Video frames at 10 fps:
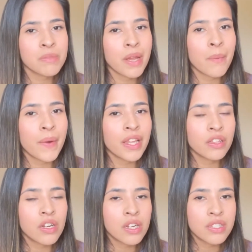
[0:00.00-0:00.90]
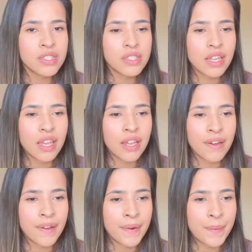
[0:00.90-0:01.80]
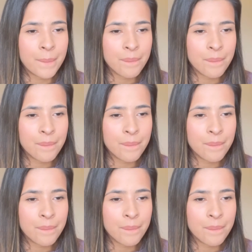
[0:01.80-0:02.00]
my weight loss, and